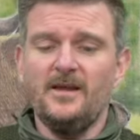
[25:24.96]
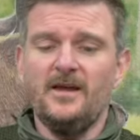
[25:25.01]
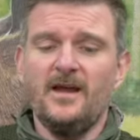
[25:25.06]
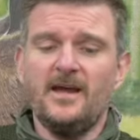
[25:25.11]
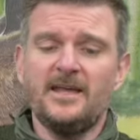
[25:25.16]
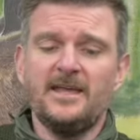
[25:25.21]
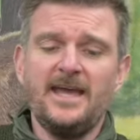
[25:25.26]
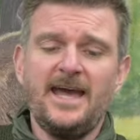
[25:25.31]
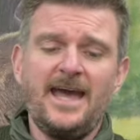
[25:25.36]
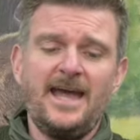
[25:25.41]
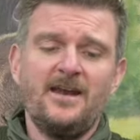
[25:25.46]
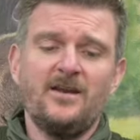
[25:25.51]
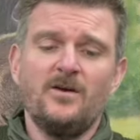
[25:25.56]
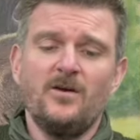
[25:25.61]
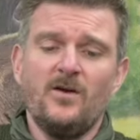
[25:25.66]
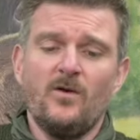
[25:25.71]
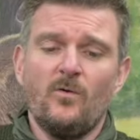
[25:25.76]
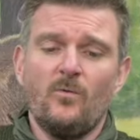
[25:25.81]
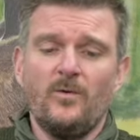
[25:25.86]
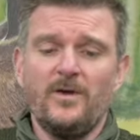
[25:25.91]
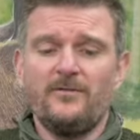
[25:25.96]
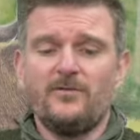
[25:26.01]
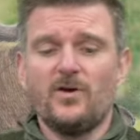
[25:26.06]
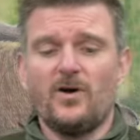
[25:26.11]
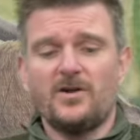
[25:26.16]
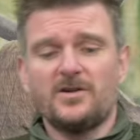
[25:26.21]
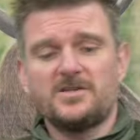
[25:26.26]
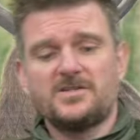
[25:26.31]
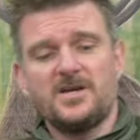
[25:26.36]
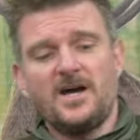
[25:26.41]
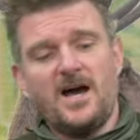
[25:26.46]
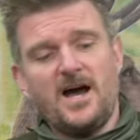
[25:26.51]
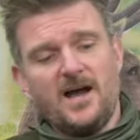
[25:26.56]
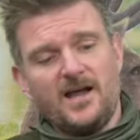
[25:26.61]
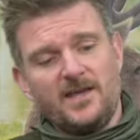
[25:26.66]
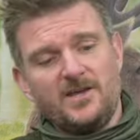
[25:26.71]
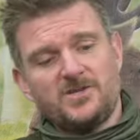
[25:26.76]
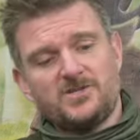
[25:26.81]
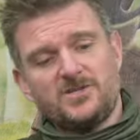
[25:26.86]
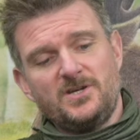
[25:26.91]
Again, we've got
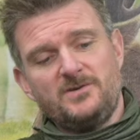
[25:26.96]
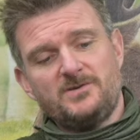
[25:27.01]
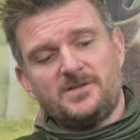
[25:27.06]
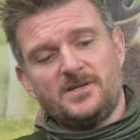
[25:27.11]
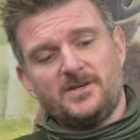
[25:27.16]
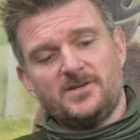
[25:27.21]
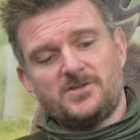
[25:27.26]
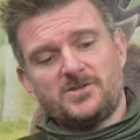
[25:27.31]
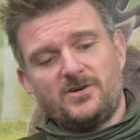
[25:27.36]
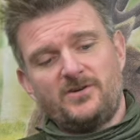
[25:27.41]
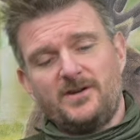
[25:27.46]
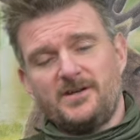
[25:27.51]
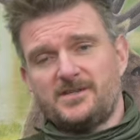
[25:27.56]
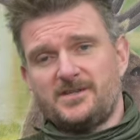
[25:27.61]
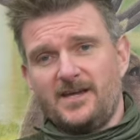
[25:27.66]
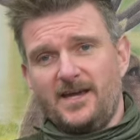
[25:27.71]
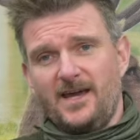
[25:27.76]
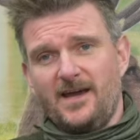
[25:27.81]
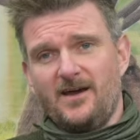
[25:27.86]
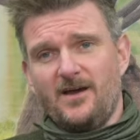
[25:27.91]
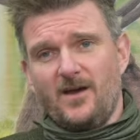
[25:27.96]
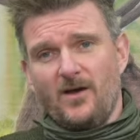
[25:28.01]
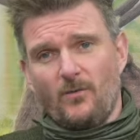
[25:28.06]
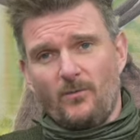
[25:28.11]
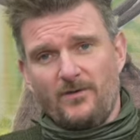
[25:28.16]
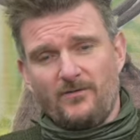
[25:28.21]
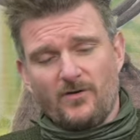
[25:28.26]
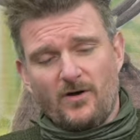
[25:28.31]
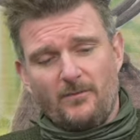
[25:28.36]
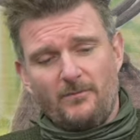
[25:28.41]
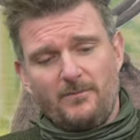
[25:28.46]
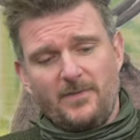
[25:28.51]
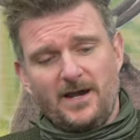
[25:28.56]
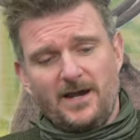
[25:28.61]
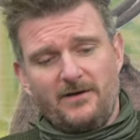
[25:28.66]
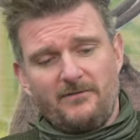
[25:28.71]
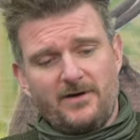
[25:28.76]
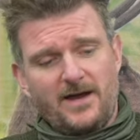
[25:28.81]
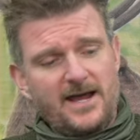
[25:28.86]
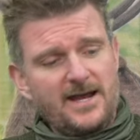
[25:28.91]
target shooting turrets here, we've got
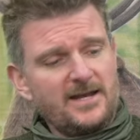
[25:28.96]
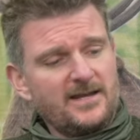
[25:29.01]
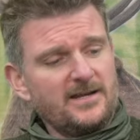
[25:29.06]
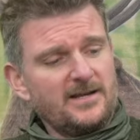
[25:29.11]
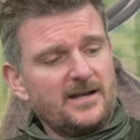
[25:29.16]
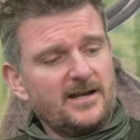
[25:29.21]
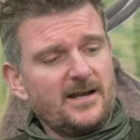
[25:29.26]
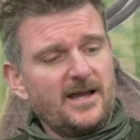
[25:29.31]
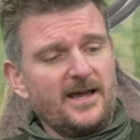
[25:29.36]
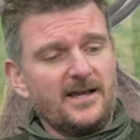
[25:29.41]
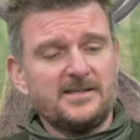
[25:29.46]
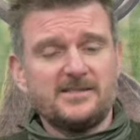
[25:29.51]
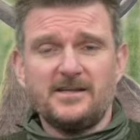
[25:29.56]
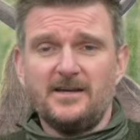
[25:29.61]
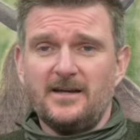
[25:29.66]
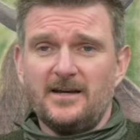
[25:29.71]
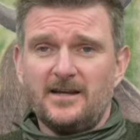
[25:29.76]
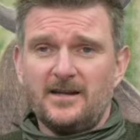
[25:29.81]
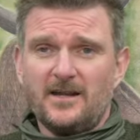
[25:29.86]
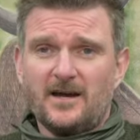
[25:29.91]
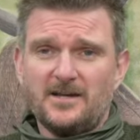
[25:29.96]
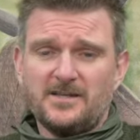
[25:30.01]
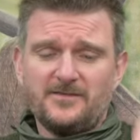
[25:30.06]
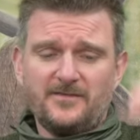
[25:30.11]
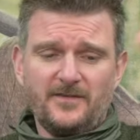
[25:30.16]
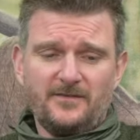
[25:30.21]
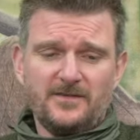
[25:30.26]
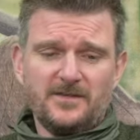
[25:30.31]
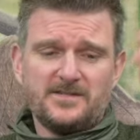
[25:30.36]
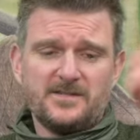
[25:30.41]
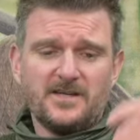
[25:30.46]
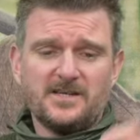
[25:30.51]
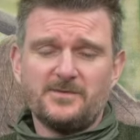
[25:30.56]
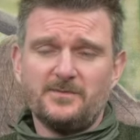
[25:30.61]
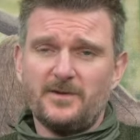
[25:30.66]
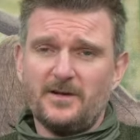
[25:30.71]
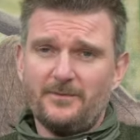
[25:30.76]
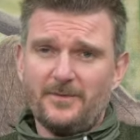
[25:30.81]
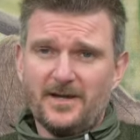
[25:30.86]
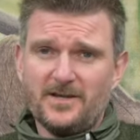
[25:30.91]
milliradian clicks, nice
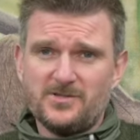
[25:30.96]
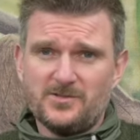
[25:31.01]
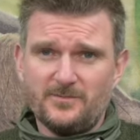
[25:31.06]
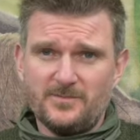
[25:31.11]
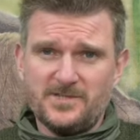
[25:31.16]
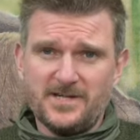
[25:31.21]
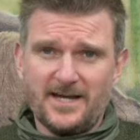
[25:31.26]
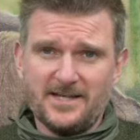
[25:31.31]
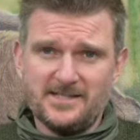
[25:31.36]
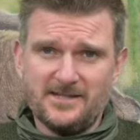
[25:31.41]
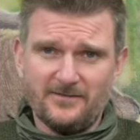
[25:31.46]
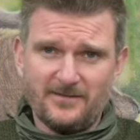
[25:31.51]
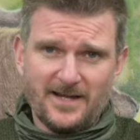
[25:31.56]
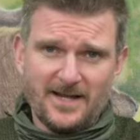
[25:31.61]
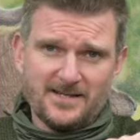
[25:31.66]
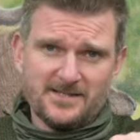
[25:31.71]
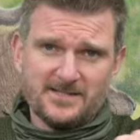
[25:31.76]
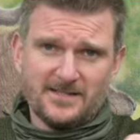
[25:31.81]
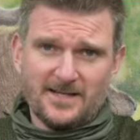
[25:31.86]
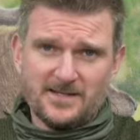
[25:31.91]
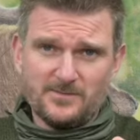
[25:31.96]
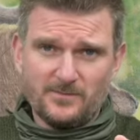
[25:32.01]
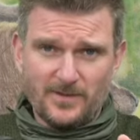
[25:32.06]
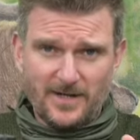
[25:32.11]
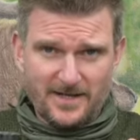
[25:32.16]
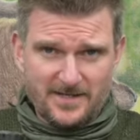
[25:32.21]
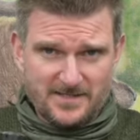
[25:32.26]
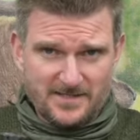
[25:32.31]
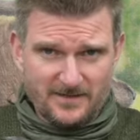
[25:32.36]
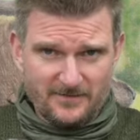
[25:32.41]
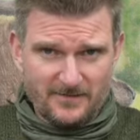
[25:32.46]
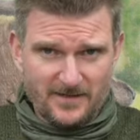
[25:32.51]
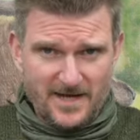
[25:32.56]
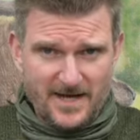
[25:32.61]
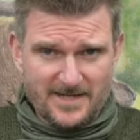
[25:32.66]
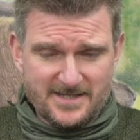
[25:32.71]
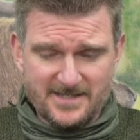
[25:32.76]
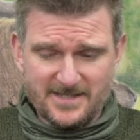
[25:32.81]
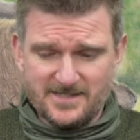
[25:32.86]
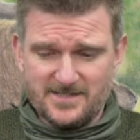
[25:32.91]
56mm objective lens, lets plenty of
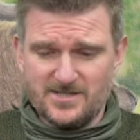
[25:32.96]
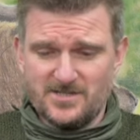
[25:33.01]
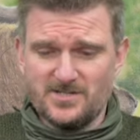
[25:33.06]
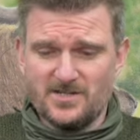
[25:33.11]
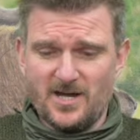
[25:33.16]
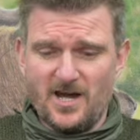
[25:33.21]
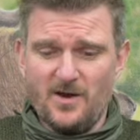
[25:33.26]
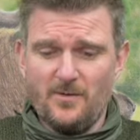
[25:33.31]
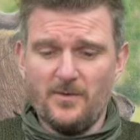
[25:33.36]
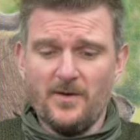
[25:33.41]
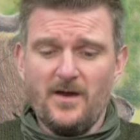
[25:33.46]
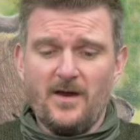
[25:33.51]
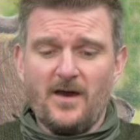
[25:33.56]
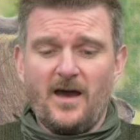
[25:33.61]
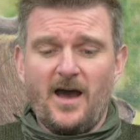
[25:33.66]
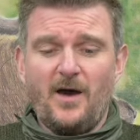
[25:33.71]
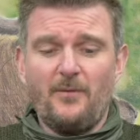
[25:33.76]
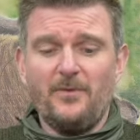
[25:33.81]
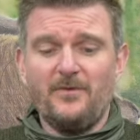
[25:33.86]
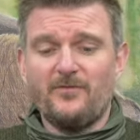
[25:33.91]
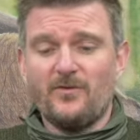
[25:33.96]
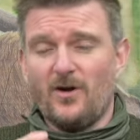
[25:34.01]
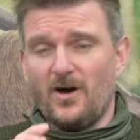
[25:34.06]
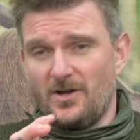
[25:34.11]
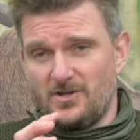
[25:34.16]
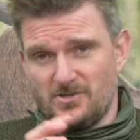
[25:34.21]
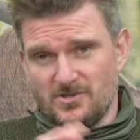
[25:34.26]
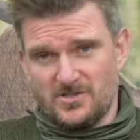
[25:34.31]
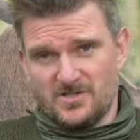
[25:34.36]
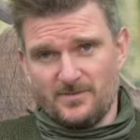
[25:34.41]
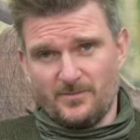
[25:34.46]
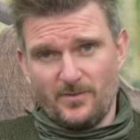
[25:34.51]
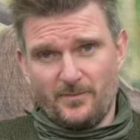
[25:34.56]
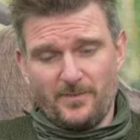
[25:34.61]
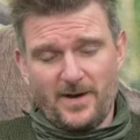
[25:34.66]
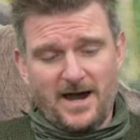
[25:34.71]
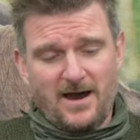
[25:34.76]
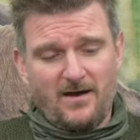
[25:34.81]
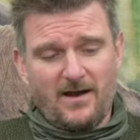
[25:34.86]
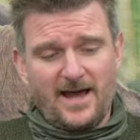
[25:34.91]
light into the scope, and we've got adjustable
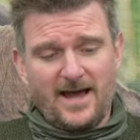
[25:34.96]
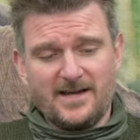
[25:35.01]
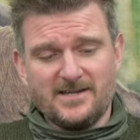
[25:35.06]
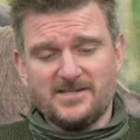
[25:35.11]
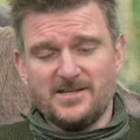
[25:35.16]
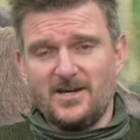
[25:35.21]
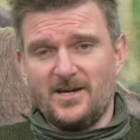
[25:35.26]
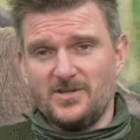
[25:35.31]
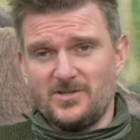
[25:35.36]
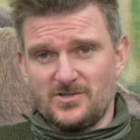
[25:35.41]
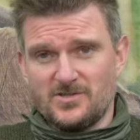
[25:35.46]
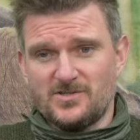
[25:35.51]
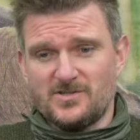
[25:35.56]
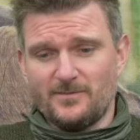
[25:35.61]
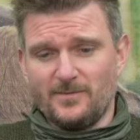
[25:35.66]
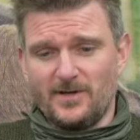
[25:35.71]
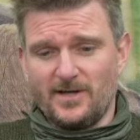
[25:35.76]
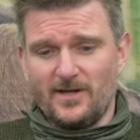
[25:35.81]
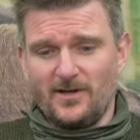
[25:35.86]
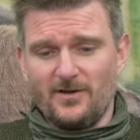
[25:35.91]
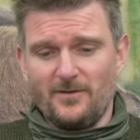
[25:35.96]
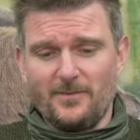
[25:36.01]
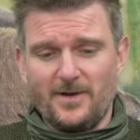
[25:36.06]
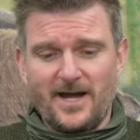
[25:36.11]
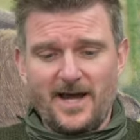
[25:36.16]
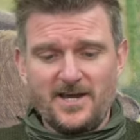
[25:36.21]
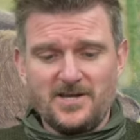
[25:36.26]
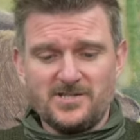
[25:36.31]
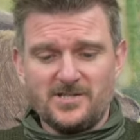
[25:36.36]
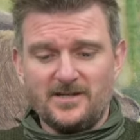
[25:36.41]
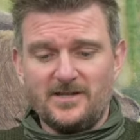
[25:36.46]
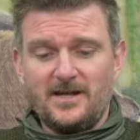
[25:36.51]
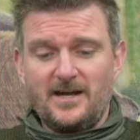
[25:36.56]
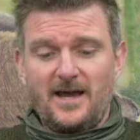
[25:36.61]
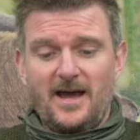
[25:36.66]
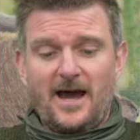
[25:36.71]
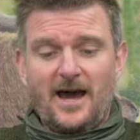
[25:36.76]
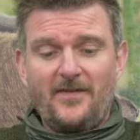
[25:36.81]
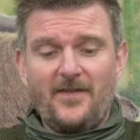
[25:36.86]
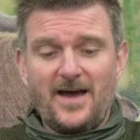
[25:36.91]
parallax, adjustable illumination,
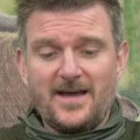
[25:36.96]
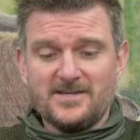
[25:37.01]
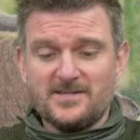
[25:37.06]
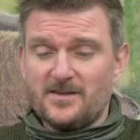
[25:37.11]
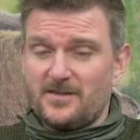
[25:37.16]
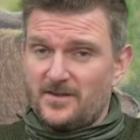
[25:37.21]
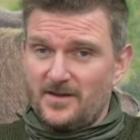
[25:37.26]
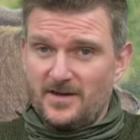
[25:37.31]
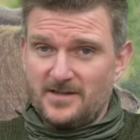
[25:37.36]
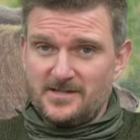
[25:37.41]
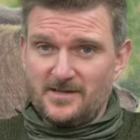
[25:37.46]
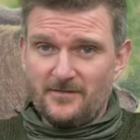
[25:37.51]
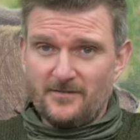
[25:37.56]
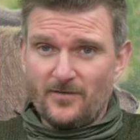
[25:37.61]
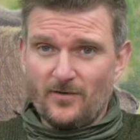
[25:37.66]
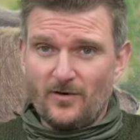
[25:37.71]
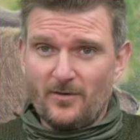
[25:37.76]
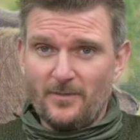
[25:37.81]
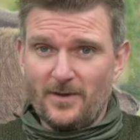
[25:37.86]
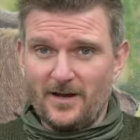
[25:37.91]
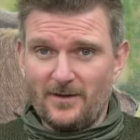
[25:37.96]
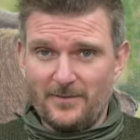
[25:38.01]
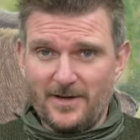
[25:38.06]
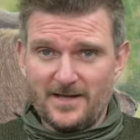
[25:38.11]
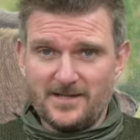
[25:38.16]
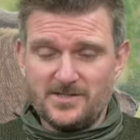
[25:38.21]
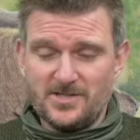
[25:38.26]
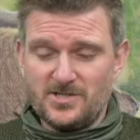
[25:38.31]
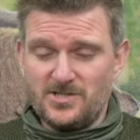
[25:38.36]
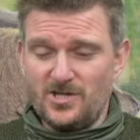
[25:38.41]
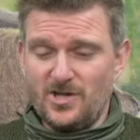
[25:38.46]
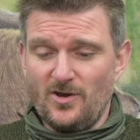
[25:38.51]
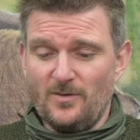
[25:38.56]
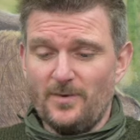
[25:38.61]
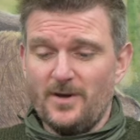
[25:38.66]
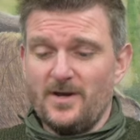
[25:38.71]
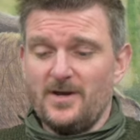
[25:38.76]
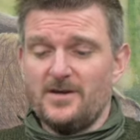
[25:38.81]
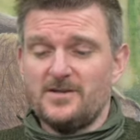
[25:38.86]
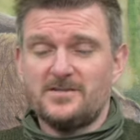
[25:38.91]
and that's a 34mm
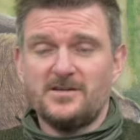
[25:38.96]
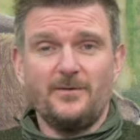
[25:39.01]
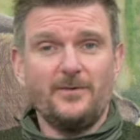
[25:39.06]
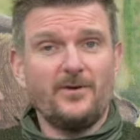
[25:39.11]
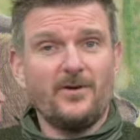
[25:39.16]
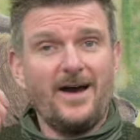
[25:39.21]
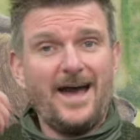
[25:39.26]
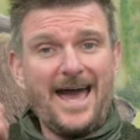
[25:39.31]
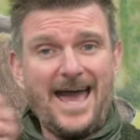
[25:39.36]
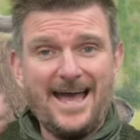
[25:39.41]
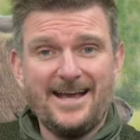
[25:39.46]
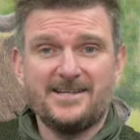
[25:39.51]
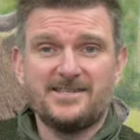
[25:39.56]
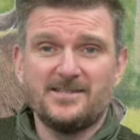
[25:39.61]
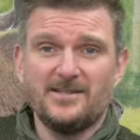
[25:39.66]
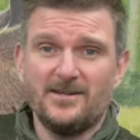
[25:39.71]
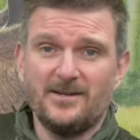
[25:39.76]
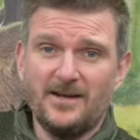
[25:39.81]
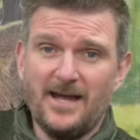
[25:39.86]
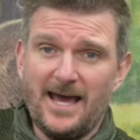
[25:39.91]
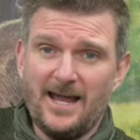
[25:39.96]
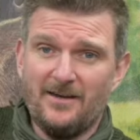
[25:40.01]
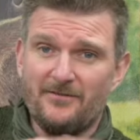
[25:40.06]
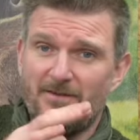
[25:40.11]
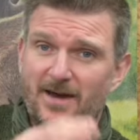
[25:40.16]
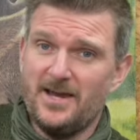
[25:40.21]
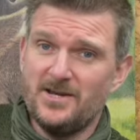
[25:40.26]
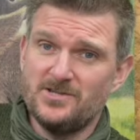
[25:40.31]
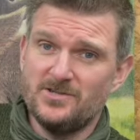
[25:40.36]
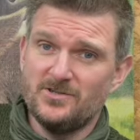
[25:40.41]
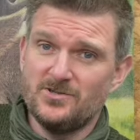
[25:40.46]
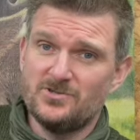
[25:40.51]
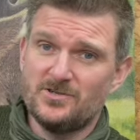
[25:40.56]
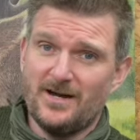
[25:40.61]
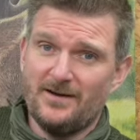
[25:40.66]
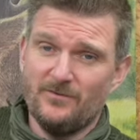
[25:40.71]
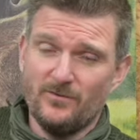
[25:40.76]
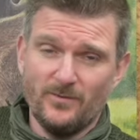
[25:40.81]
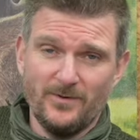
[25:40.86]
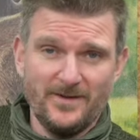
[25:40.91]
tube, so we've got excellent elevation
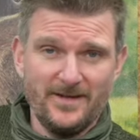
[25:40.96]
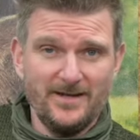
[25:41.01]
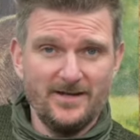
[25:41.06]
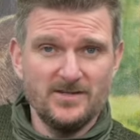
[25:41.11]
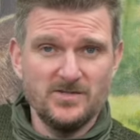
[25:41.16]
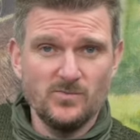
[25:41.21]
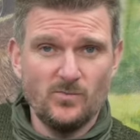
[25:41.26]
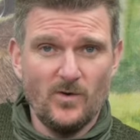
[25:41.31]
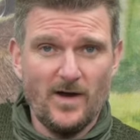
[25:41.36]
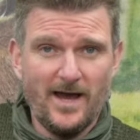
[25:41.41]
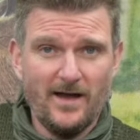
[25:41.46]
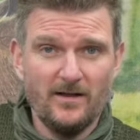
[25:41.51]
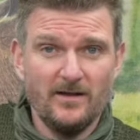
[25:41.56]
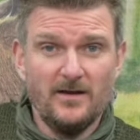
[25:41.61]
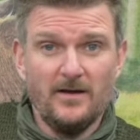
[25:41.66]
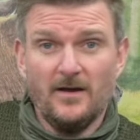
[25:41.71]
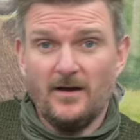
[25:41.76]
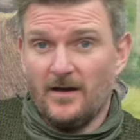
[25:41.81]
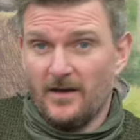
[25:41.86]
travel within as well.